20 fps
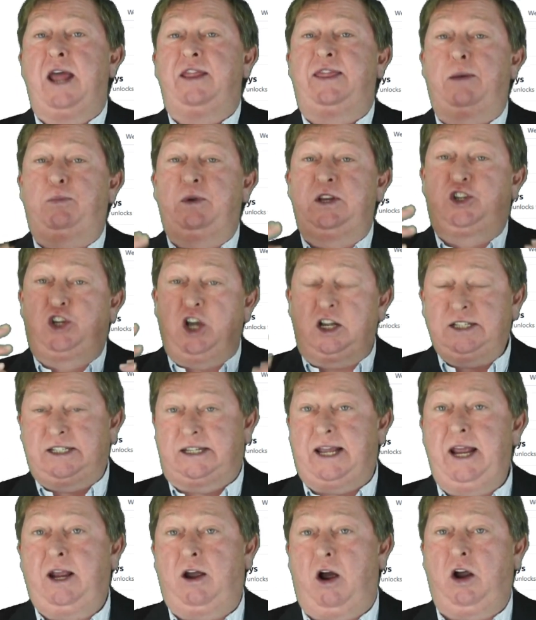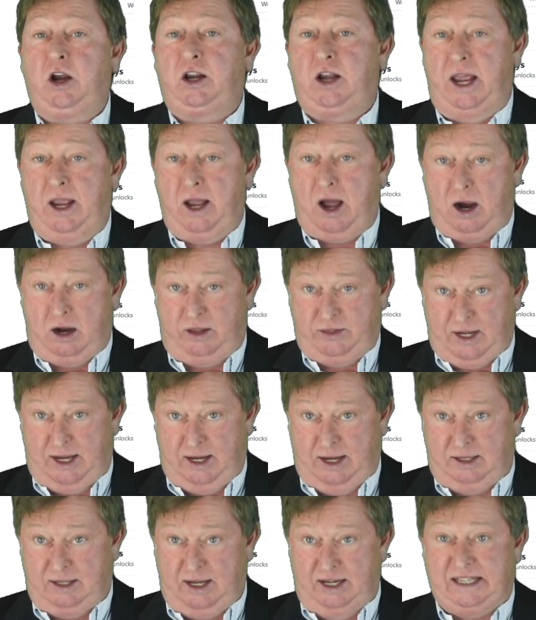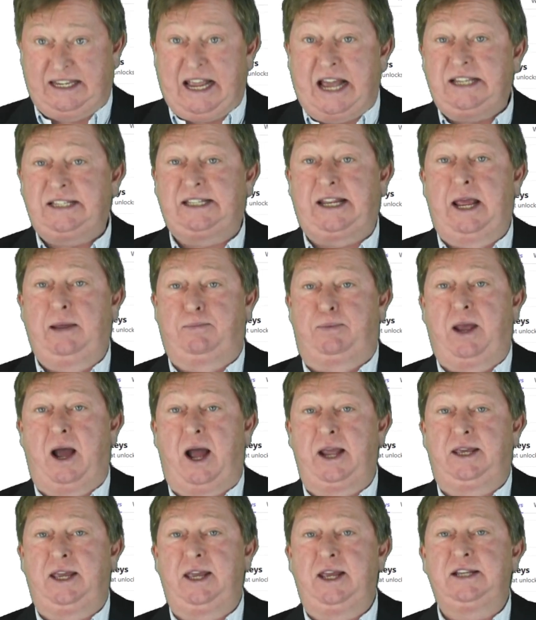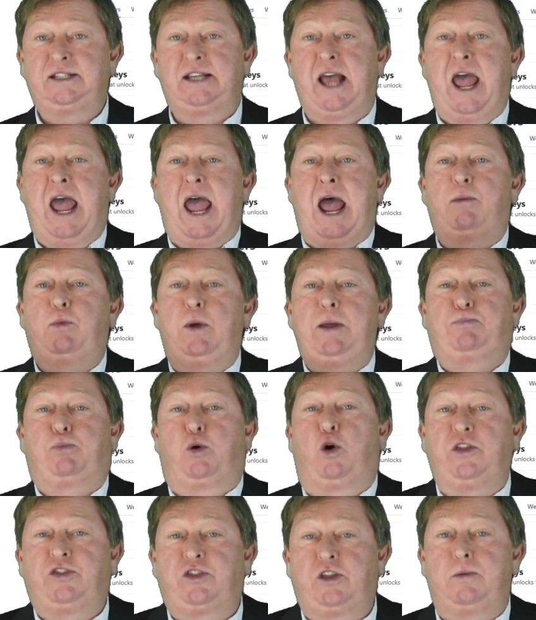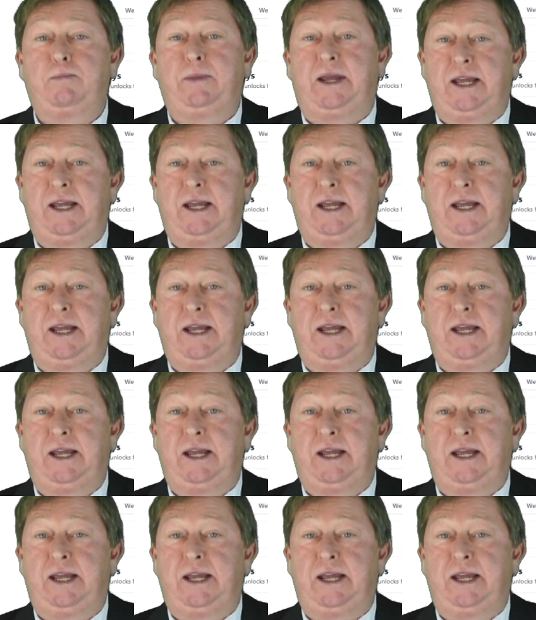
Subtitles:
then we just take the test API keys and we put them